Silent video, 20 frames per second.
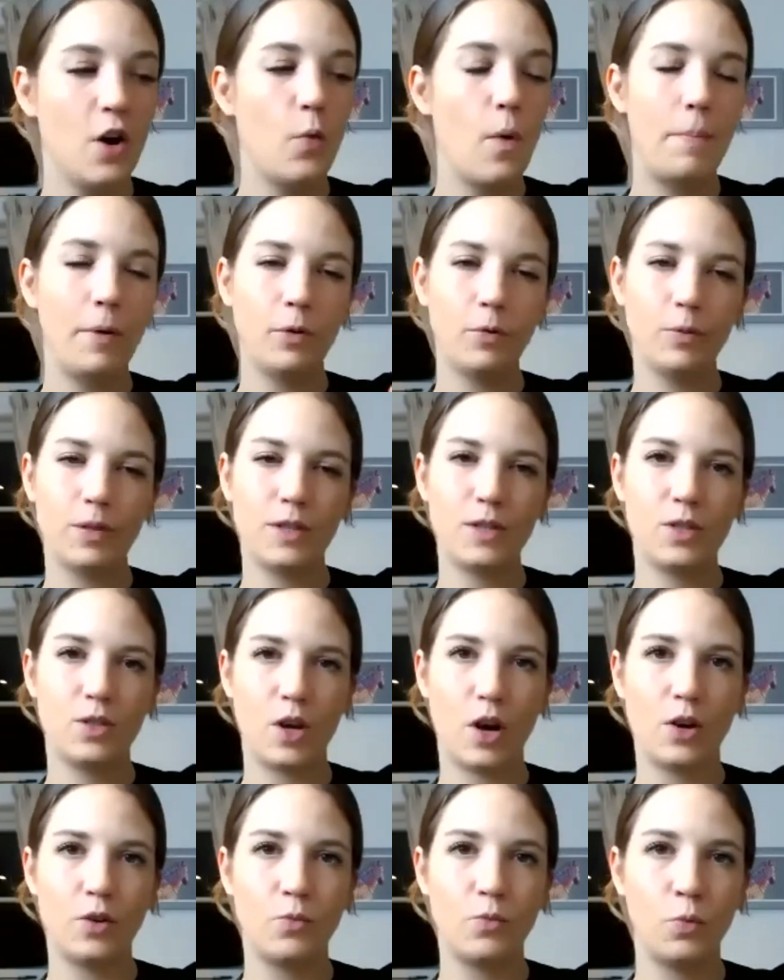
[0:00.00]
were built with
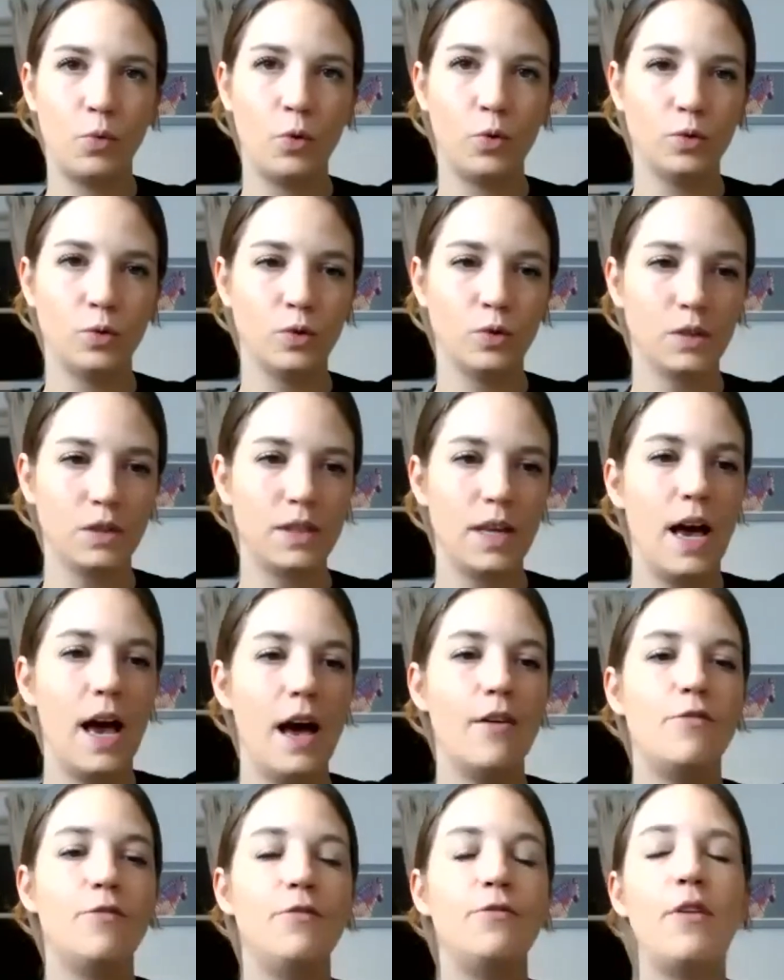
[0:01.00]
stone walls,
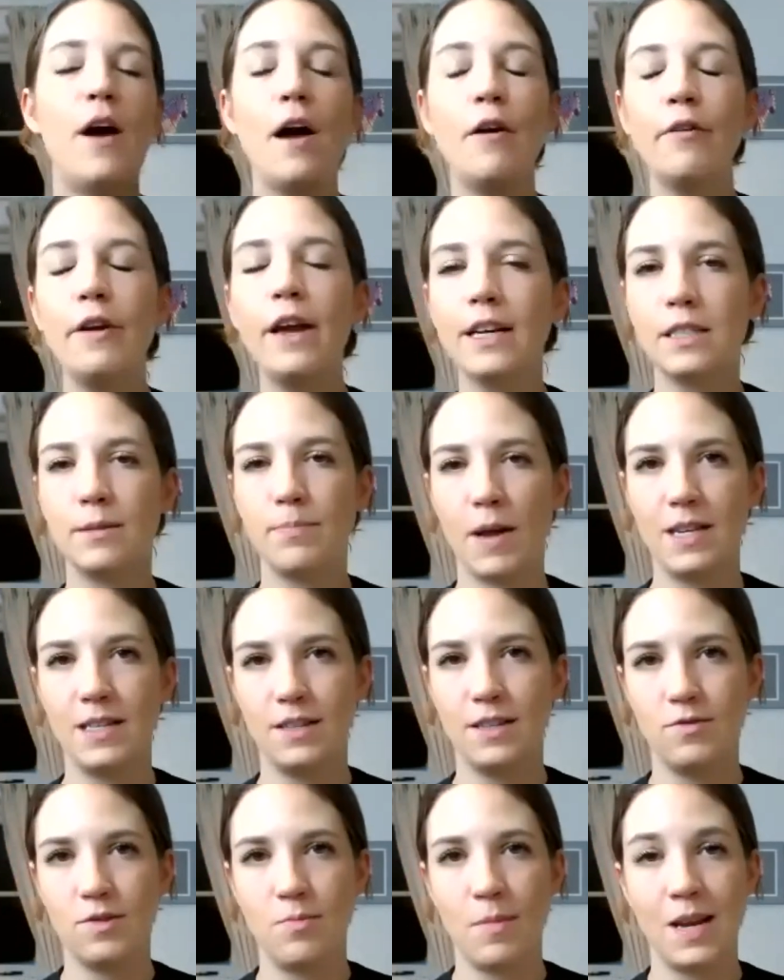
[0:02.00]
very
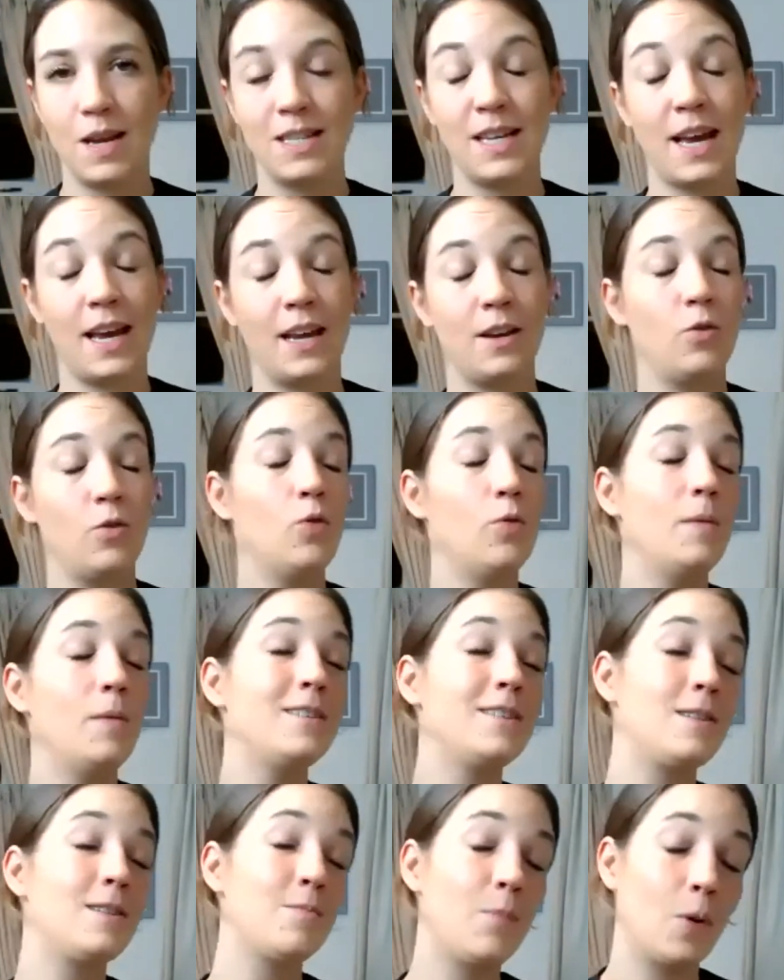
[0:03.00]
expensive to maintain,
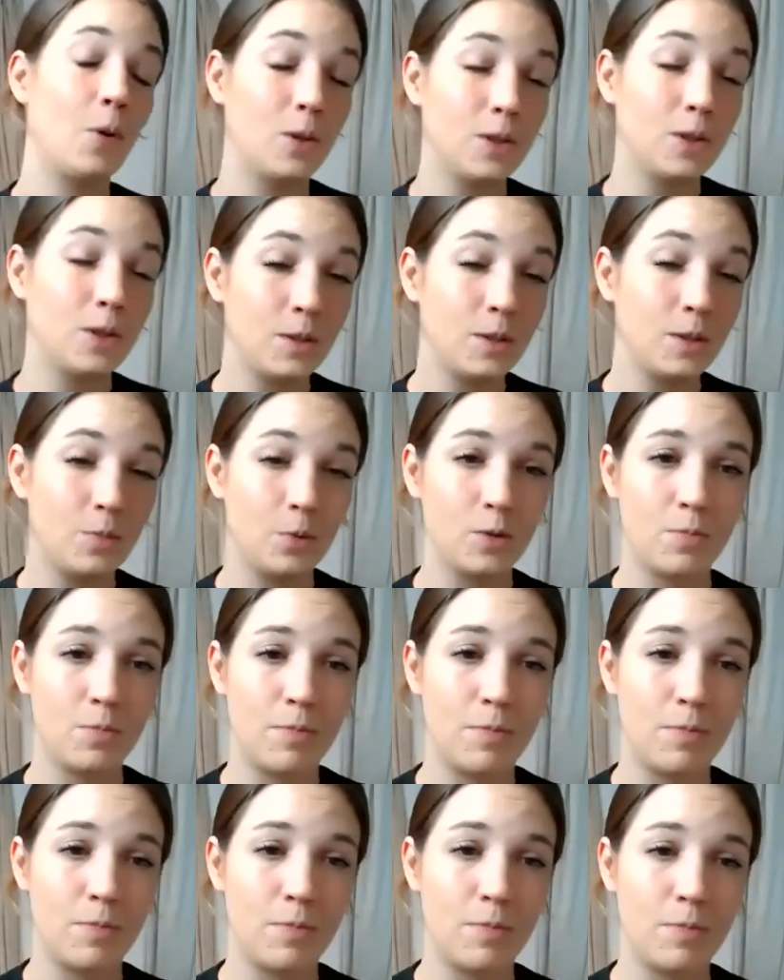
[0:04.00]
almost impossible to
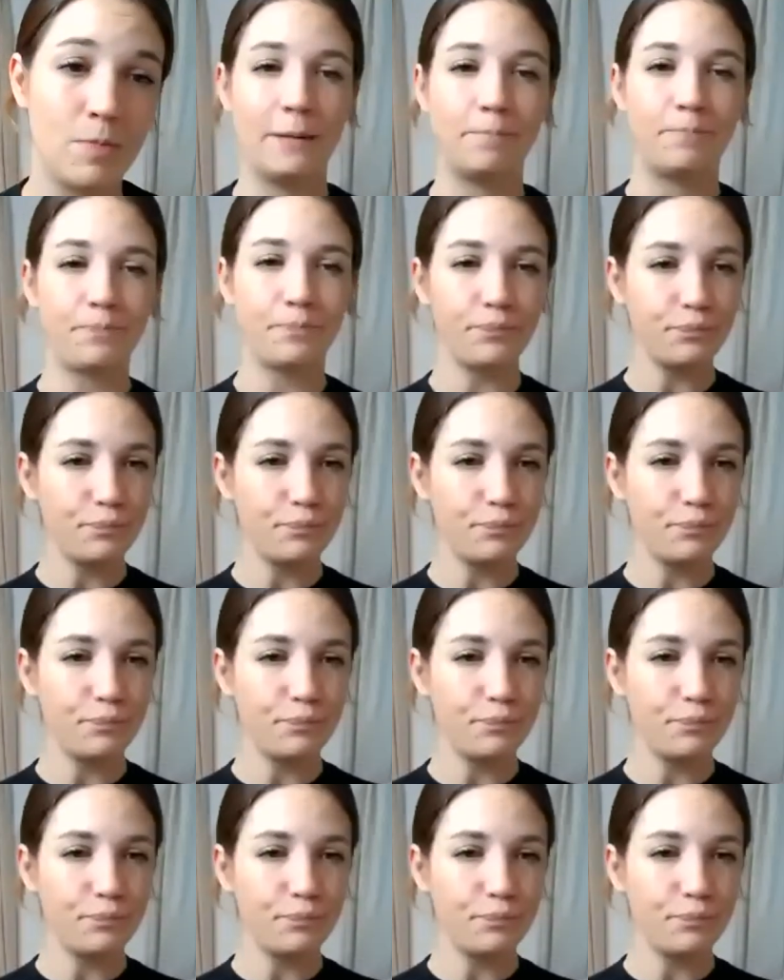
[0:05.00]
maintain.